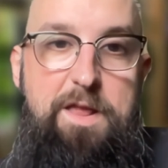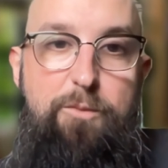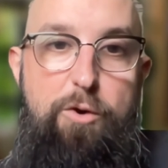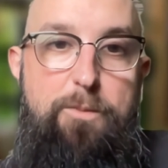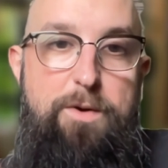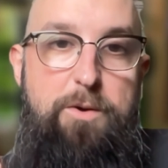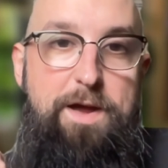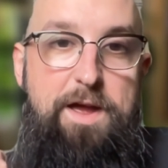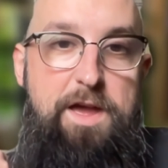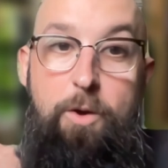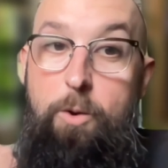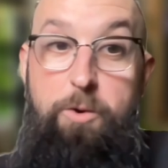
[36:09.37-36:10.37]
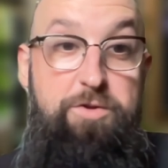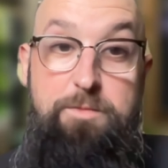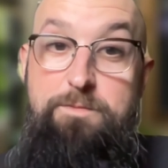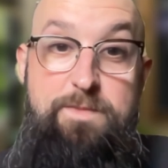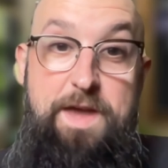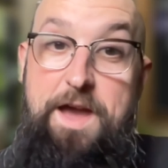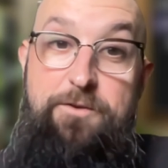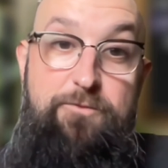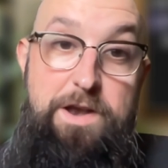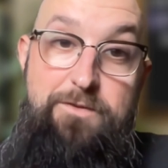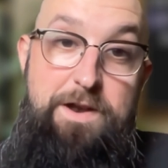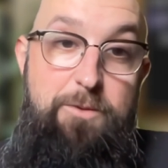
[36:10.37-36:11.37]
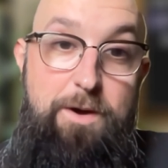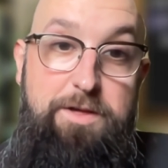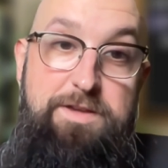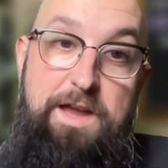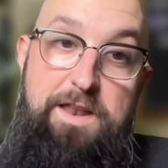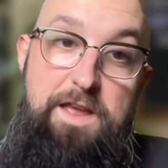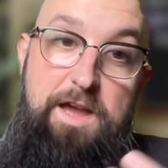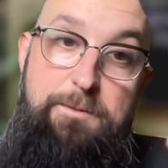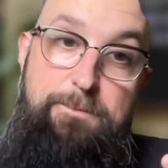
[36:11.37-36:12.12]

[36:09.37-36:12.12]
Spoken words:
appropriate way. Awesome. Yeah, really, really well said.